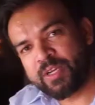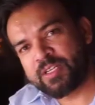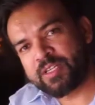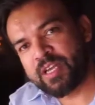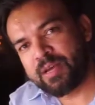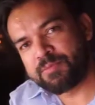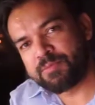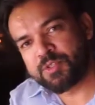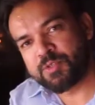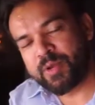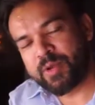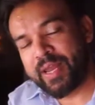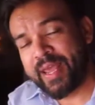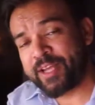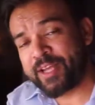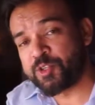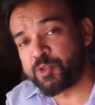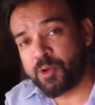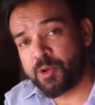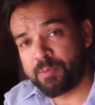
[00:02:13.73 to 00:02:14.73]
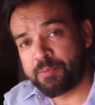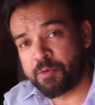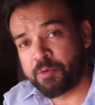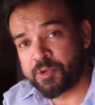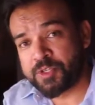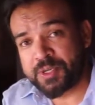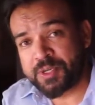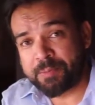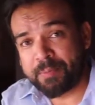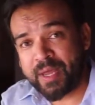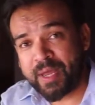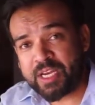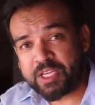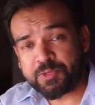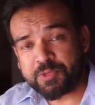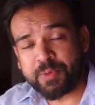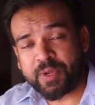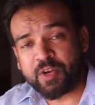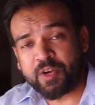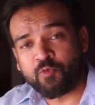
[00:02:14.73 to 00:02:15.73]
it comes to an actual project
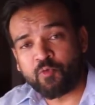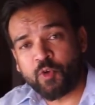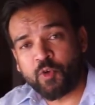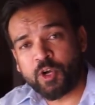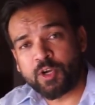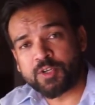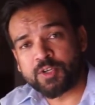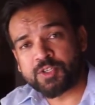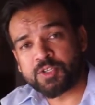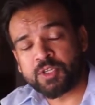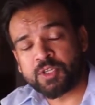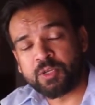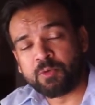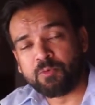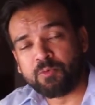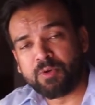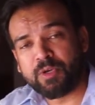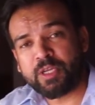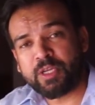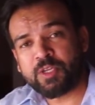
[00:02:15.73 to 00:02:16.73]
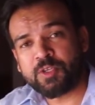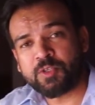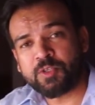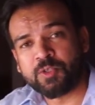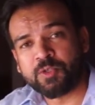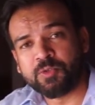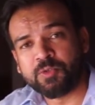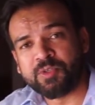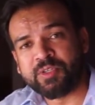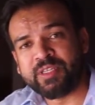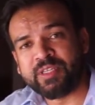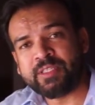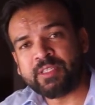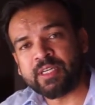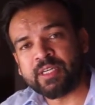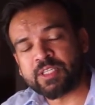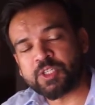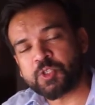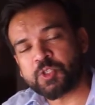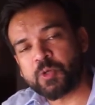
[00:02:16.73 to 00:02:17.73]
management, first you need to
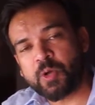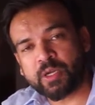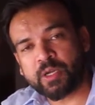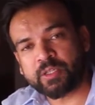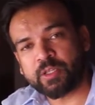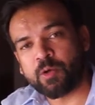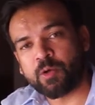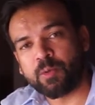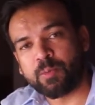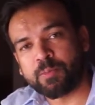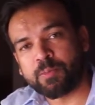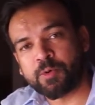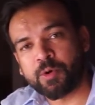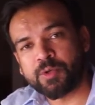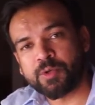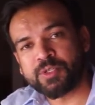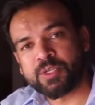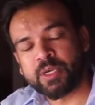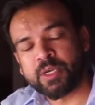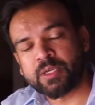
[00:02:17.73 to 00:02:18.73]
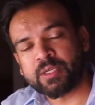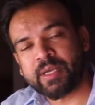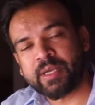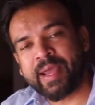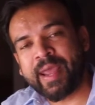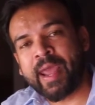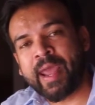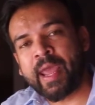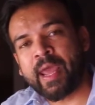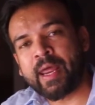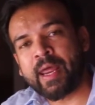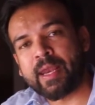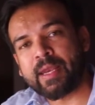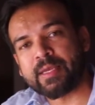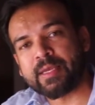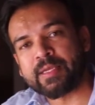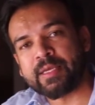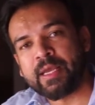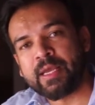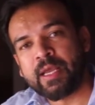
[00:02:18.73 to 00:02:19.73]
deconstruct the whole project
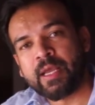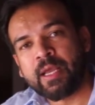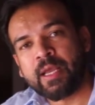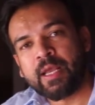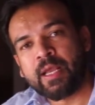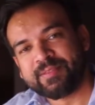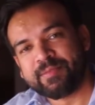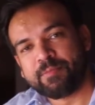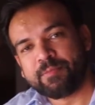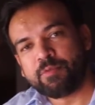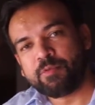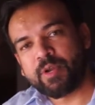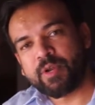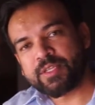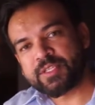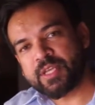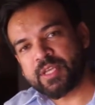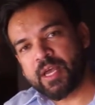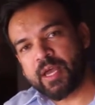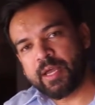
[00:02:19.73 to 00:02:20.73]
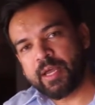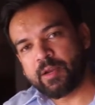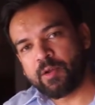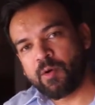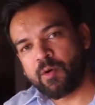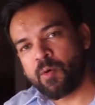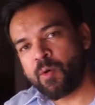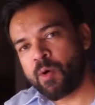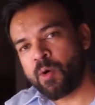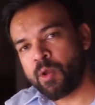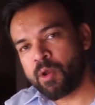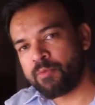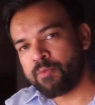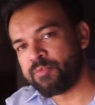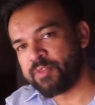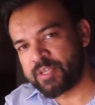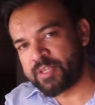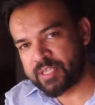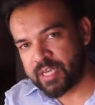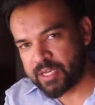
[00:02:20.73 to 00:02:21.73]
and put aside all of
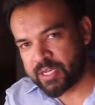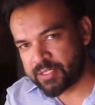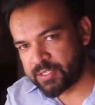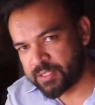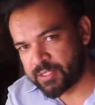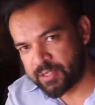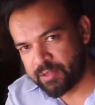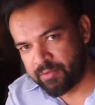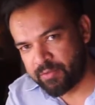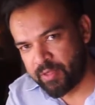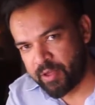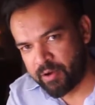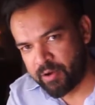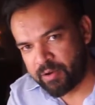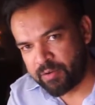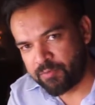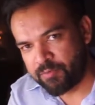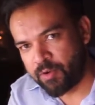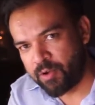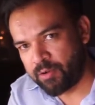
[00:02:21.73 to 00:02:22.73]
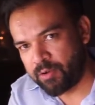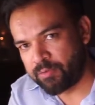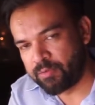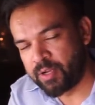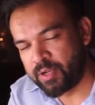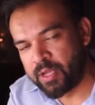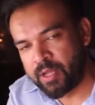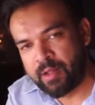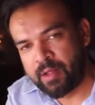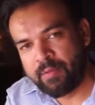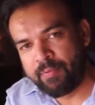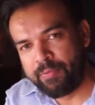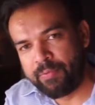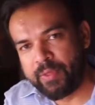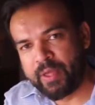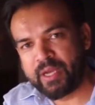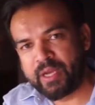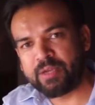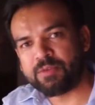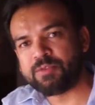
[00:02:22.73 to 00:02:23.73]
the tasks that are involved.
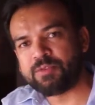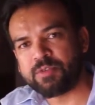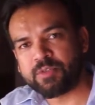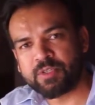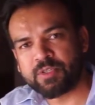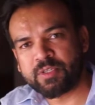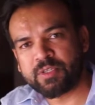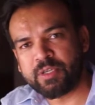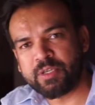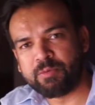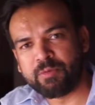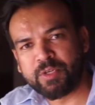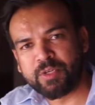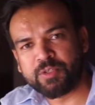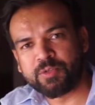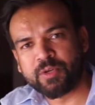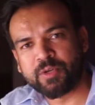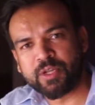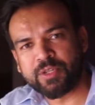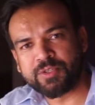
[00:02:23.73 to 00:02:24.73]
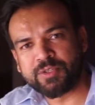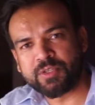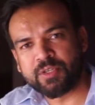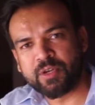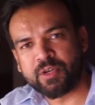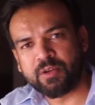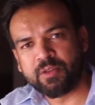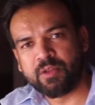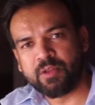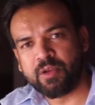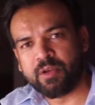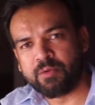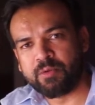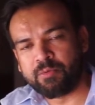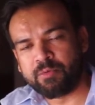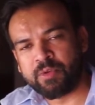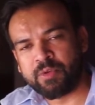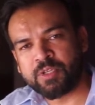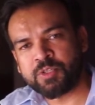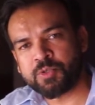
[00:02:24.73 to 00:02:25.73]
Then you need to consider the
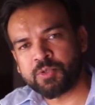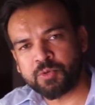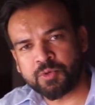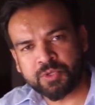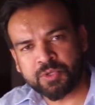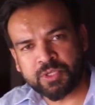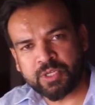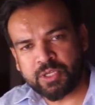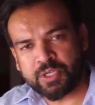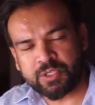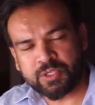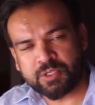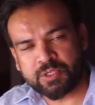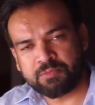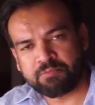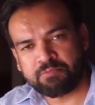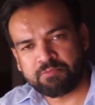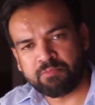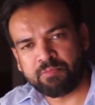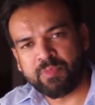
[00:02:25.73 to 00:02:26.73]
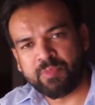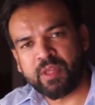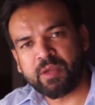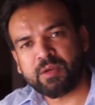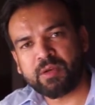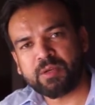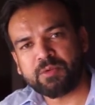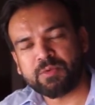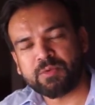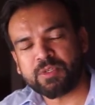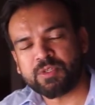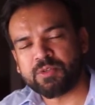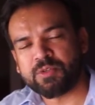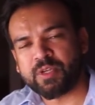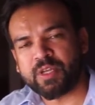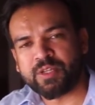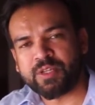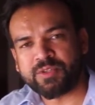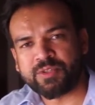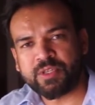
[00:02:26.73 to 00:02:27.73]
resources, then you need to
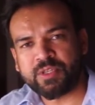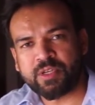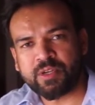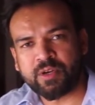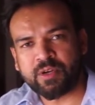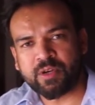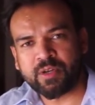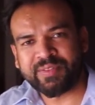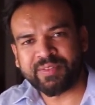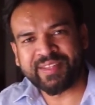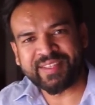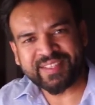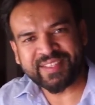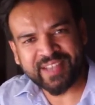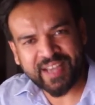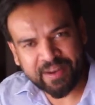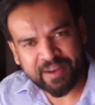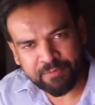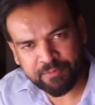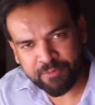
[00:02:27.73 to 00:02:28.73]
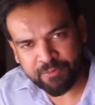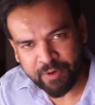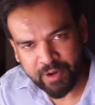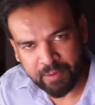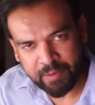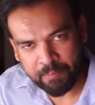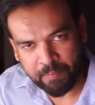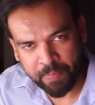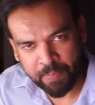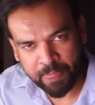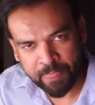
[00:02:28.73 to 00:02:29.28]
consider the time frame,